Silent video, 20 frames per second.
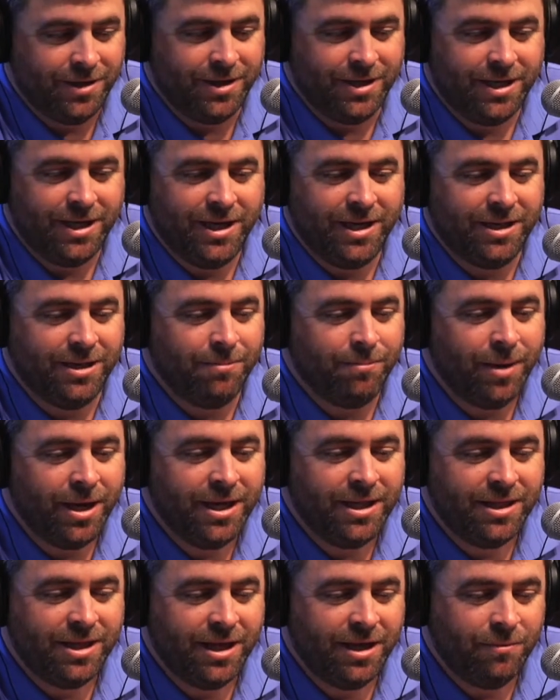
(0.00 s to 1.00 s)
again, the
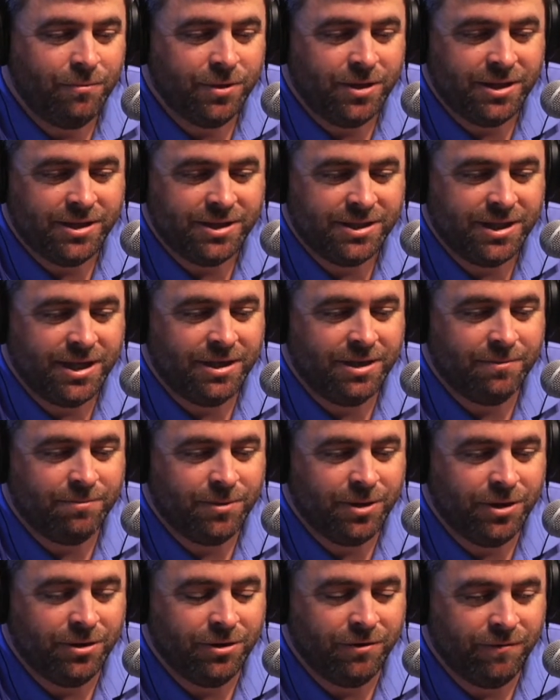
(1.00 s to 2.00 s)
main thing with the
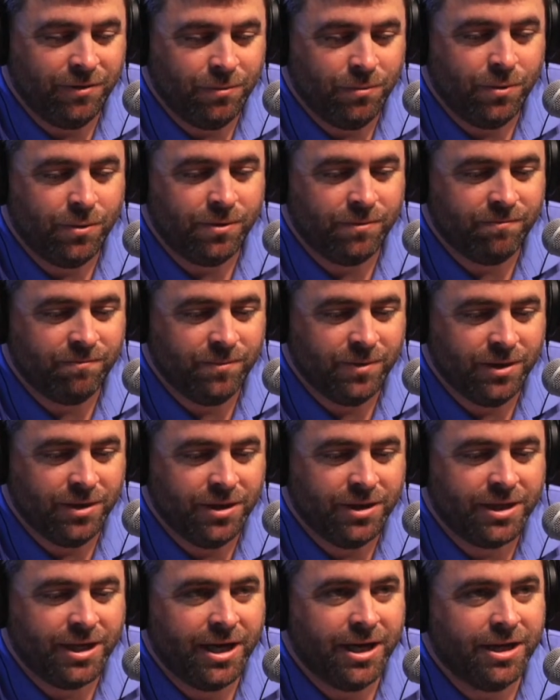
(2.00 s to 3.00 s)
setup, you know, if you want to
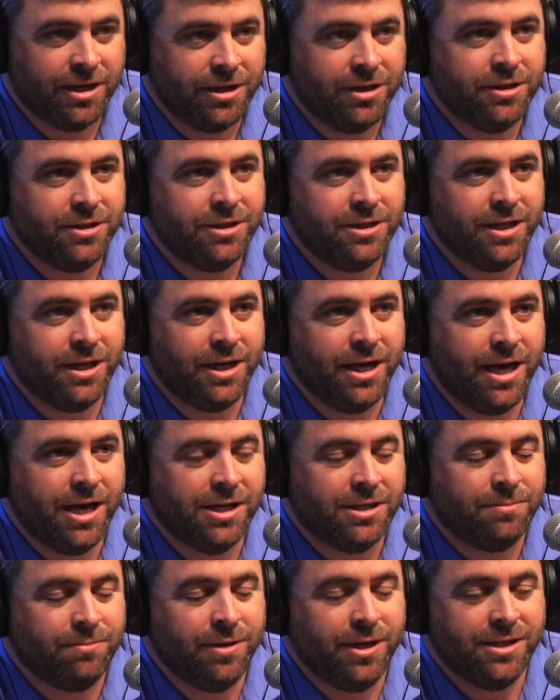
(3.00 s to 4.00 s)
look at a good set of
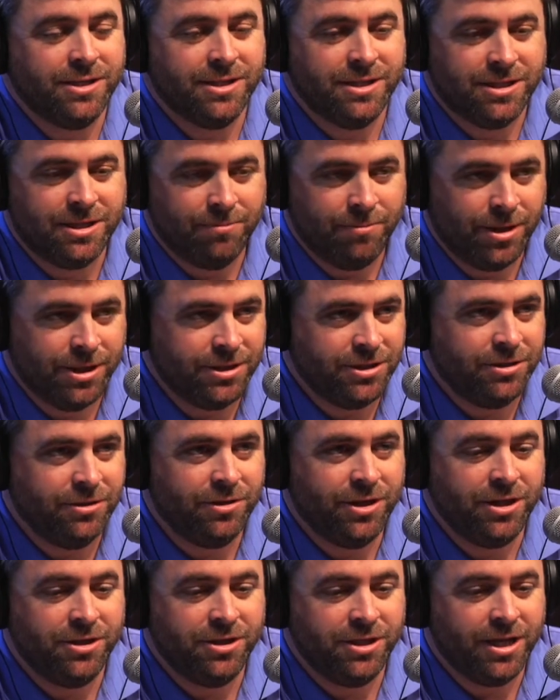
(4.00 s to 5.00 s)
house plans, is to make sure
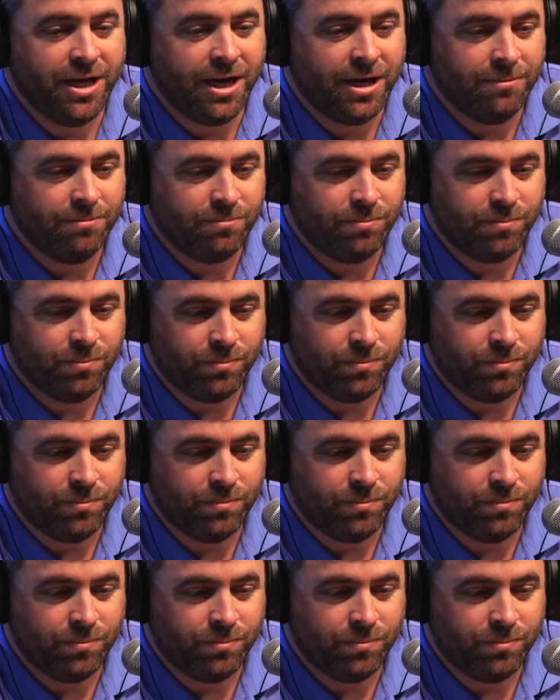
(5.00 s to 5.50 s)
that you got